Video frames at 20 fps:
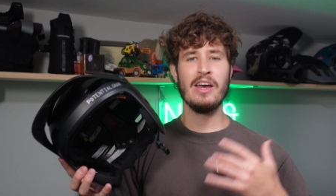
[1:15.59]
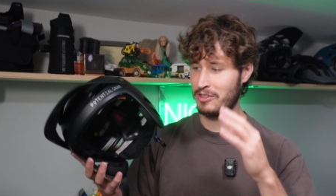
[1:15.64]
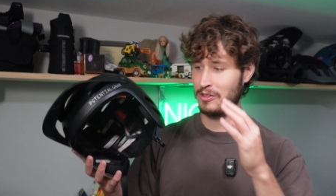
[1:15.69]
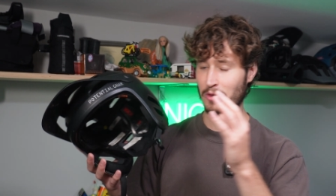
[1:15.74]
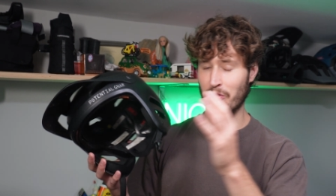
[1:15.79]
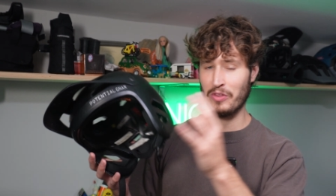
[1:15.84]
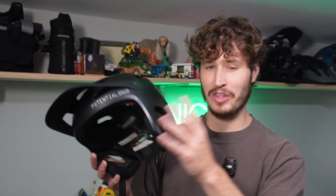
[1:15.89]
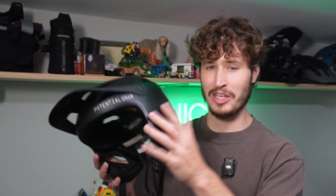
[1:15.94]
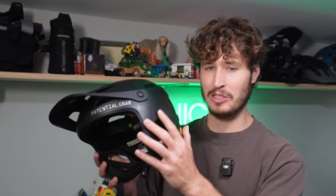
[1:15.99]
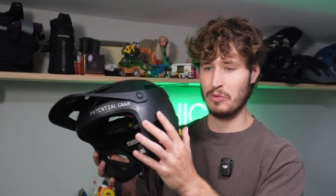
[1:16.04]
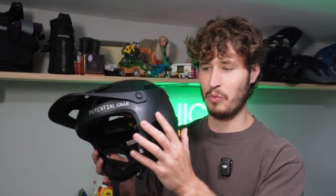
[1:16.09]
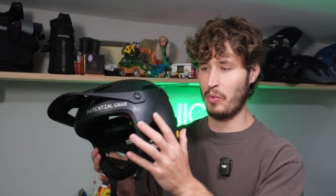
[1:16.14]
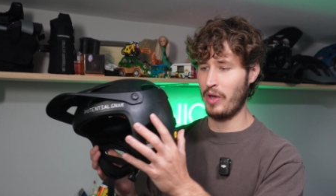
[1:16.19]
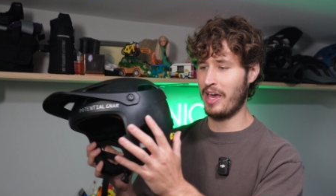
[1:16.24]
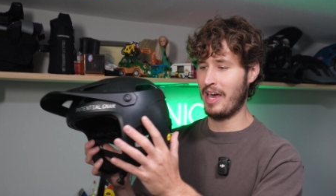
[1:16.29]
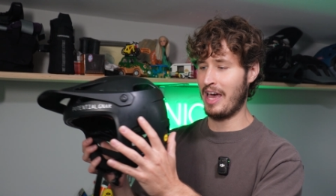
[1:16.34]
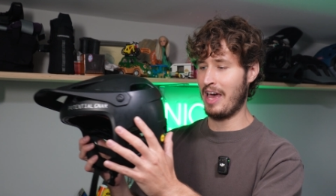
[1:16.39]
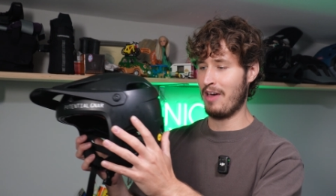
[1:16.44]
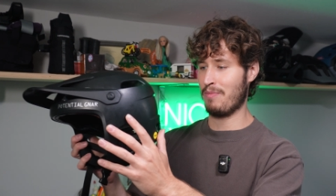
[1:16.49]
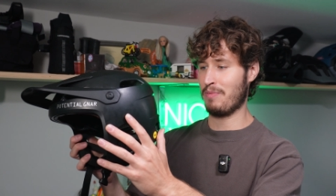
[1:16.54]
So this
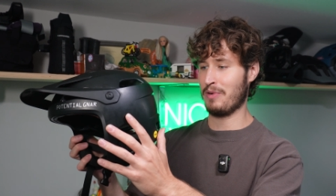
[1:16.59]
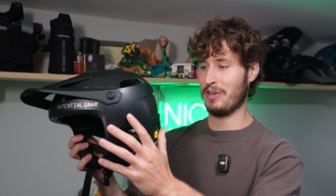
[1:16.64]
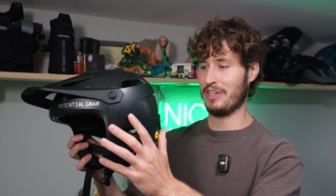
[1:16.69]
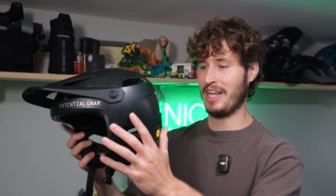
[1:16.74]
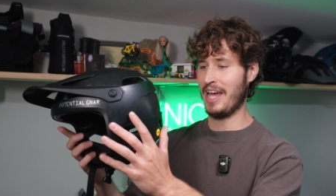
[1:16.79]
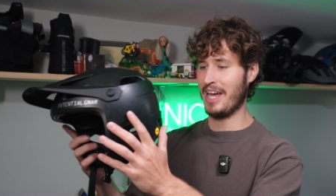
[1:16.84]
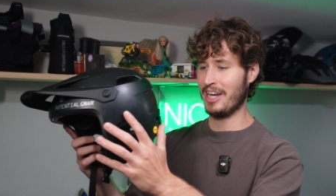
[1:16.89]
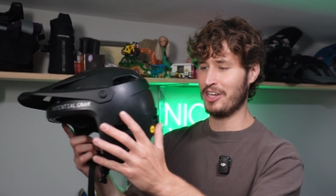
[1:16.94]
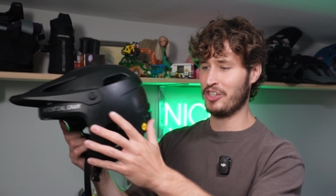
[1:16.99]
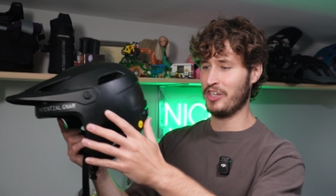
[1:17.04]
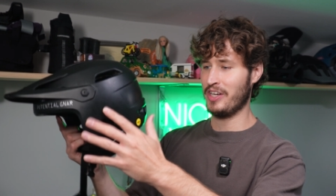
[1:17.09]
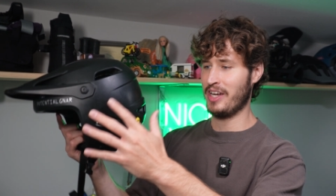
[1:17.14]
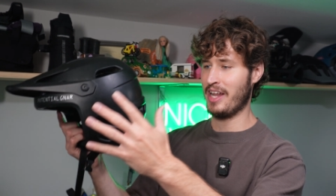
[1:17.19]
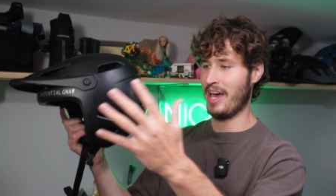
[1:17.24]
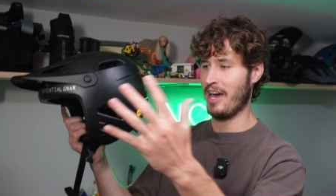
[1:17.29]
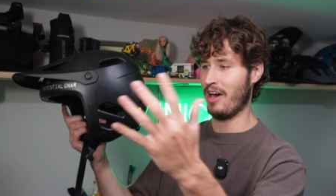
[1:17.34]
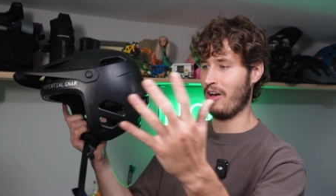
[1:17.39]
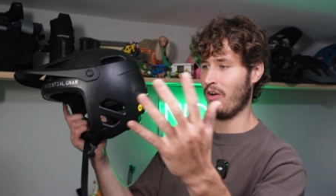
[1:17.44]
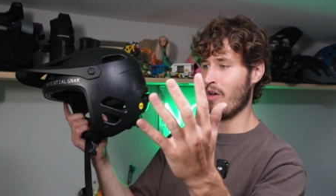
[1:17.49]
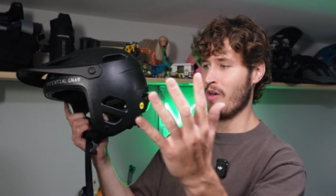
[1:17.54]
way I have protection
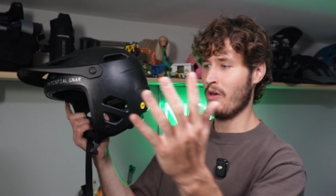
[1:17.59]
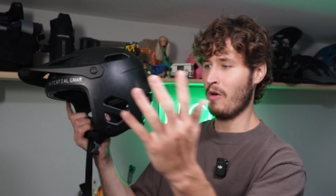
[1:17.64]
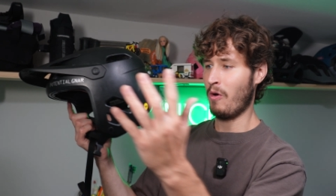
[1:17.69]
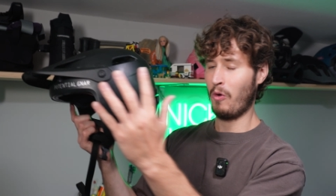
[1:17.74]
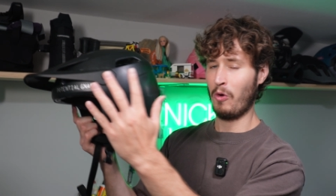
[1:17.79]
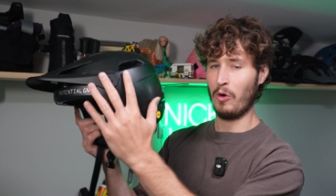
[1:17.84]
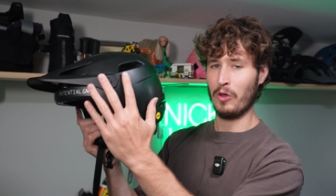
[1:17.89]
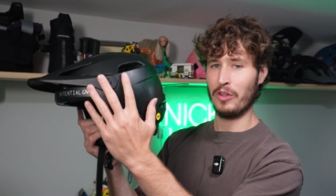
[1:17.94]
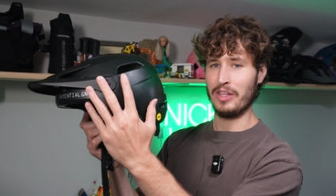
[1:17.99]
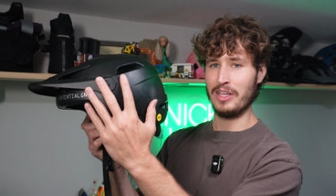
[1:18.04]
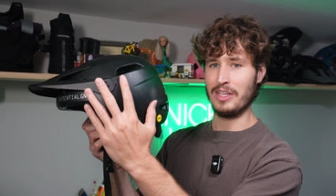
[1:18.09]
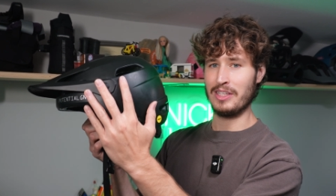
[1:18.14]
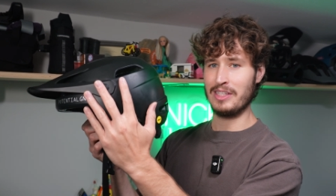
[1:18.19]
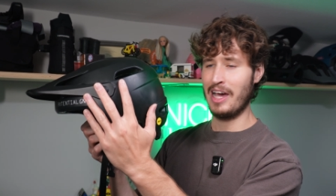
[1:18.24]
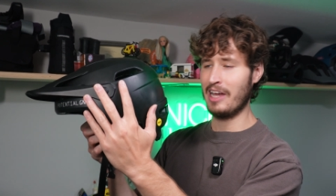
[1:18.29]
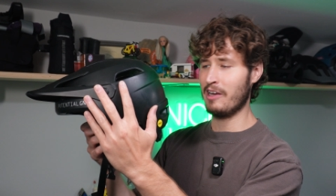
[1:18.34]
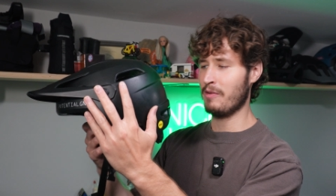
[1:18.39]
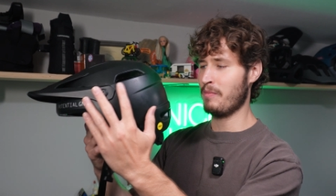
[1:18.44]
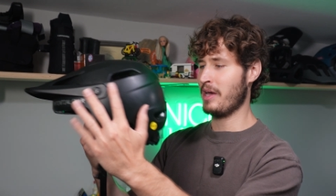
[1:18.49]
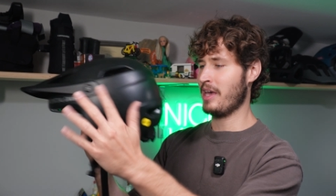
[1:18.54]
now on the
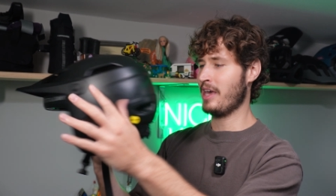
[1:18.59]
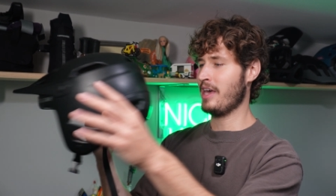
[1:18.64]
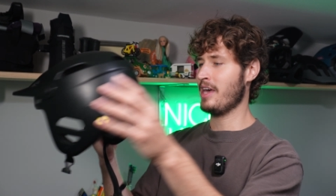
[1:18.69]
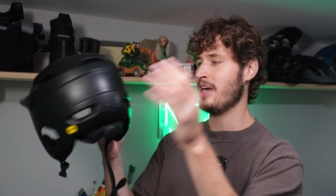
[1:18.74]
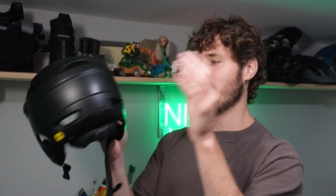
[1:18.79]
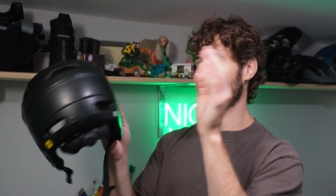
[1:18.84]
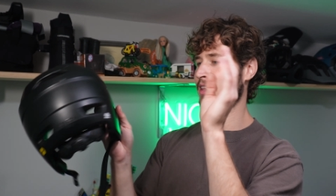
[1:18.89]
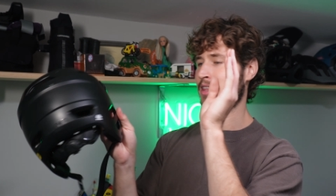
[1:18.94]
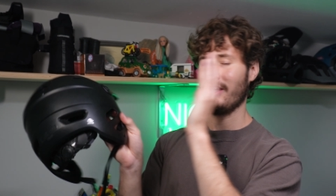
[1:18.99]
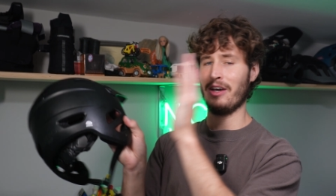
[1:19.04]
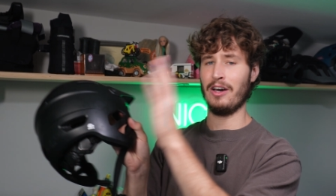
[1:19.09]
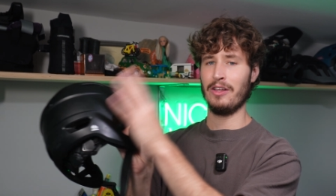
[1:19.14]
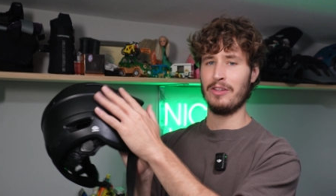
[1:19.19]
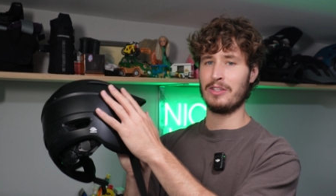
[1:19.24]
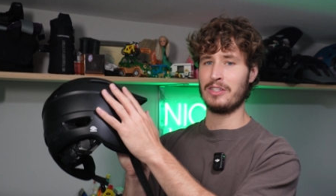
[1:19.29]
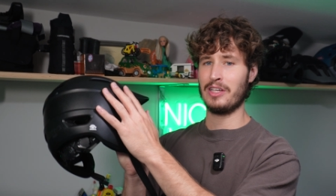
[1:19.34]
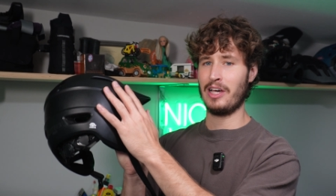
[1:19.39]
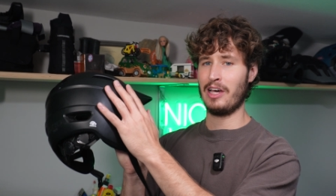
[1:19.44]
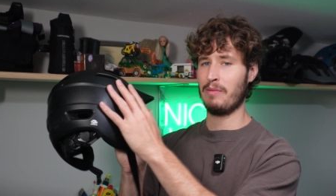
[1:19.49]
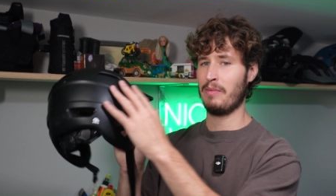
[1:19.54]
side of my head, the
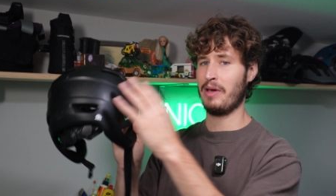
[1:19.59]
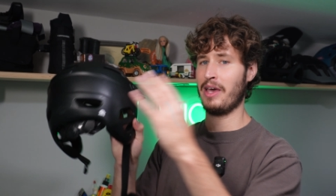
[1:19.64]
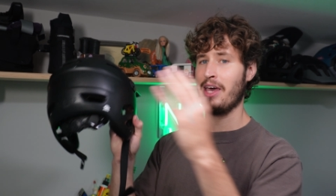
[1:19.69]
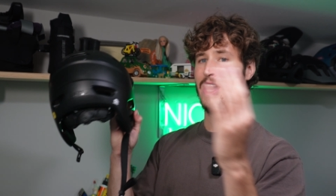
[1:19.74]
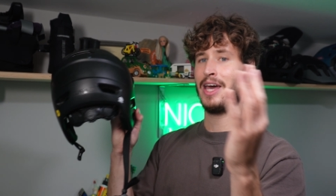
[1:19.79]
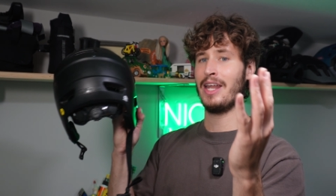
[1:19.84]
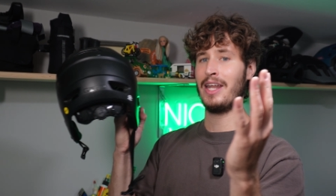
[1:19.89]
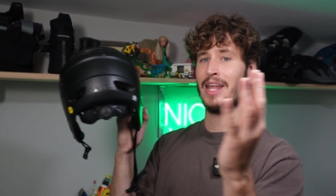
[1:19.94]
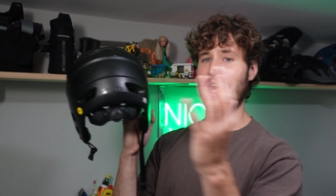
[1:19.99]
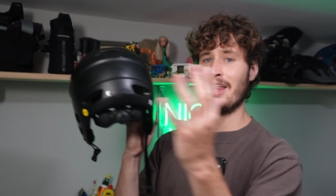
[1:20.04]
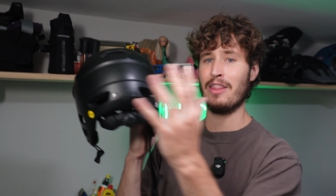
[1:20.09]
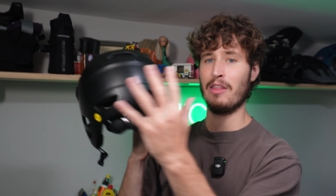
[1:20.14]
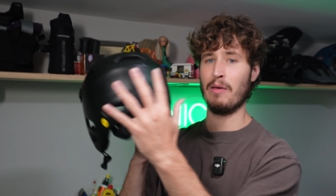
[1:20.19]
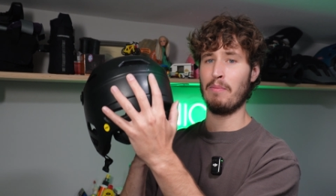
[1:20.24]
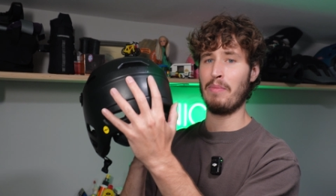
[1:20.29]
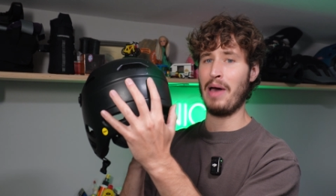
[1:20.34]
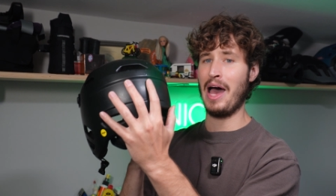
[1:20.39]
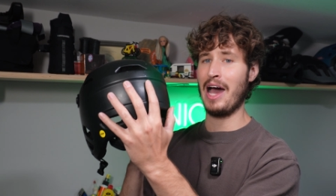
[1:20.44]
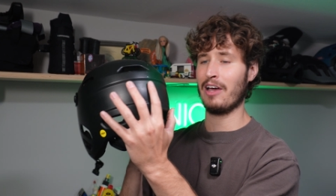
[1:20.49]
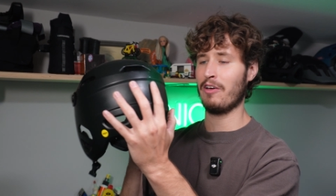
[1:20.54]
other side of my head, and the
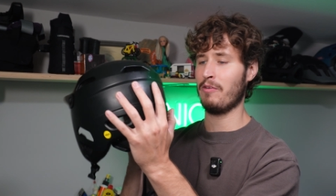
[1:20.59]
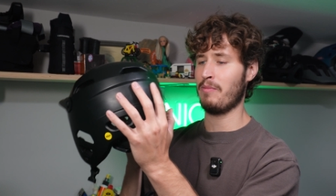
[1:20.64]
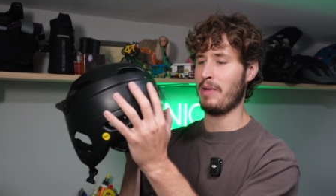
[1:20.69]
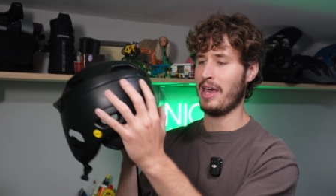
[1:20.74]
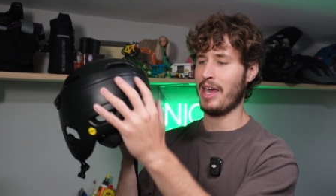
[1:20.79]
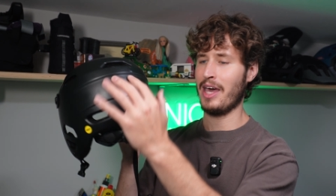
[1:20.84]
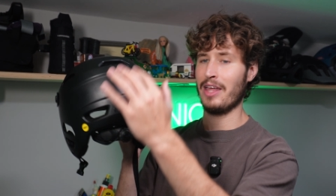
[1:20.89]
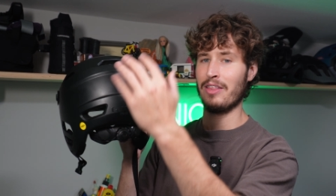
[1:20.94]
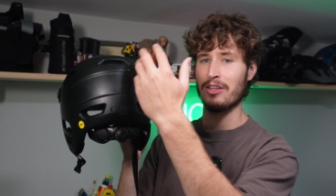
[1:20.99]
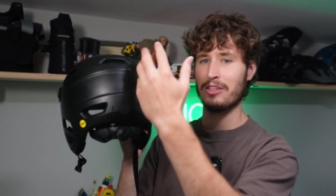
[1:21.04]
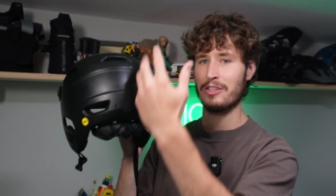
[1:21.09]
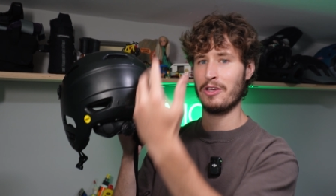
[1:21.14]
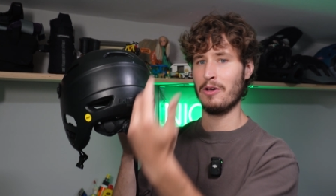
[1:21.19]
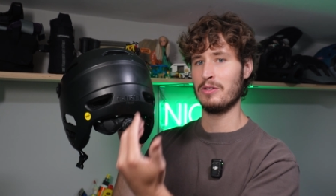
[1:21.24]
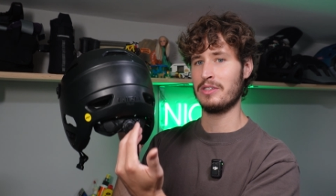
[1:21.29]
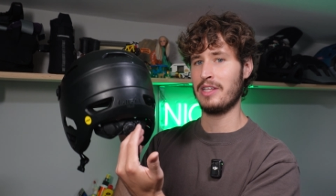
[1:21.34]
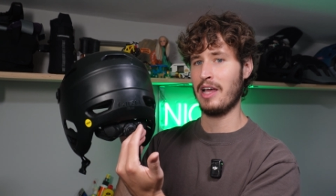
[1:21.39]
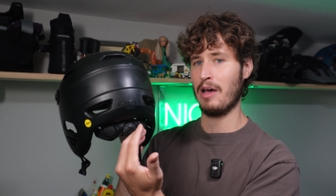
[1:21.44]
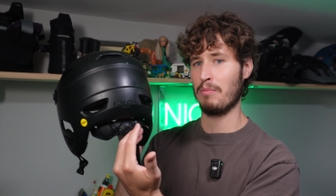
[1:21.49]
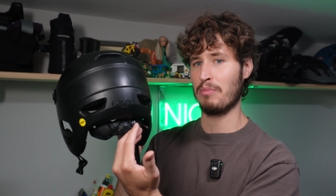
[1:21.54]
back of my head. This
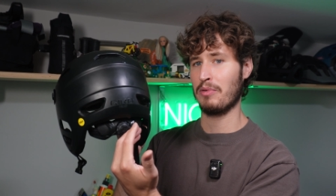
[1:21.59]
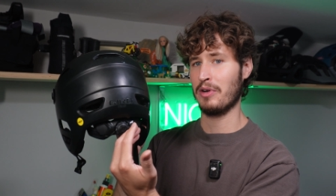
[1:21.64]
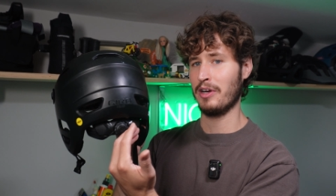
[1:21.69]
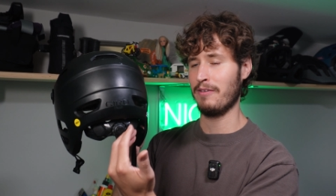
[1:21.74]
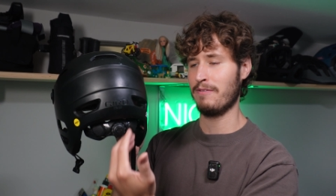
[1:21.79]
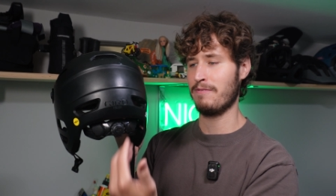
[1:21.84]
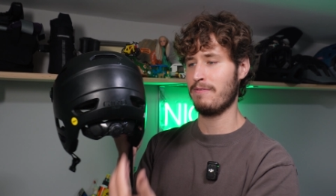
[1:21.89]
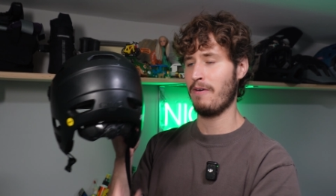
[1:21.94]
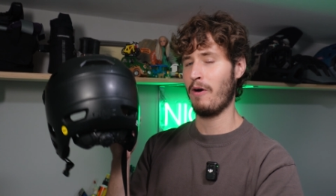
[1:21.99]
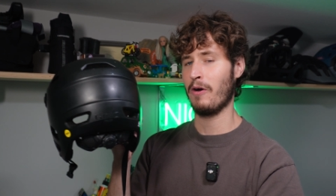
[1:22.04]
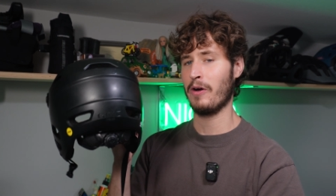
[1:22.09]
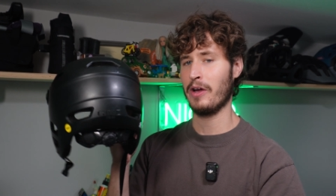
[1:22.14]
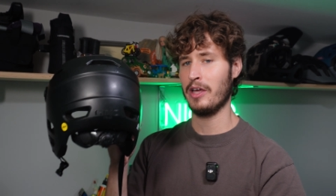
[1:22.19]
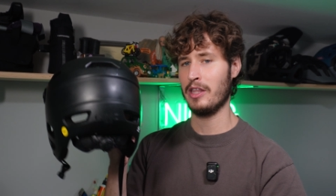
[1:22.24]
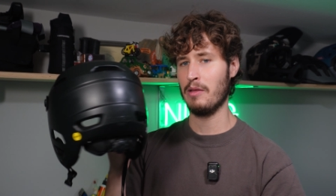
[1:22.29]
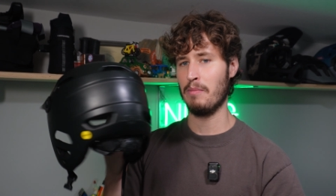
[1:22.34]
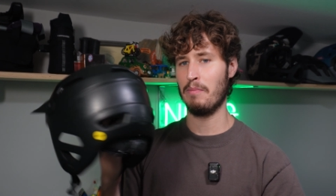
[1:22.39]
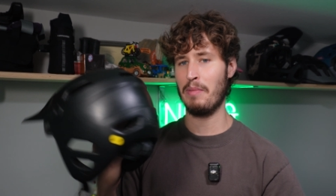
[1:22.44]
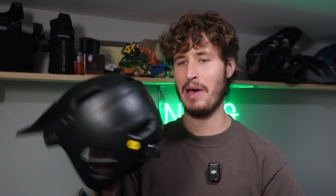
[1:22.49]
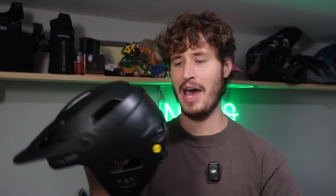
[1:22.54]
goes down pretty far
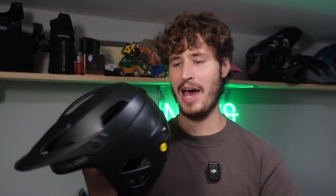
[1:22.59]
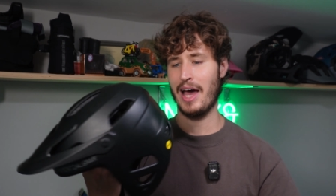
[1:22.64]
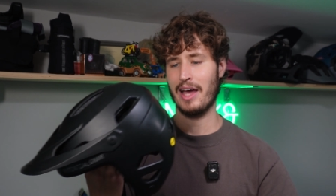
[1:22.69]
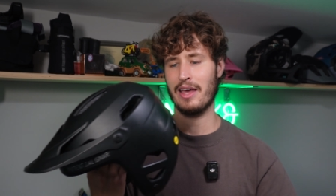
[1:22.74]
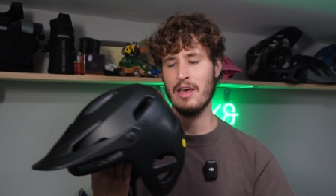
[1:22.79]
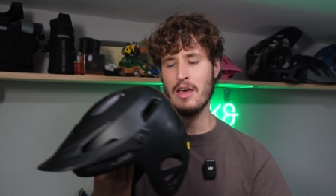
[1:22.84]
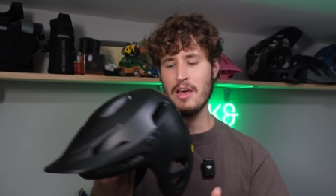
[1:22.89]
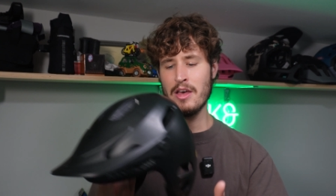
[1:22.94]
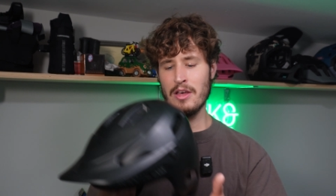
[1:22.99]
in the back.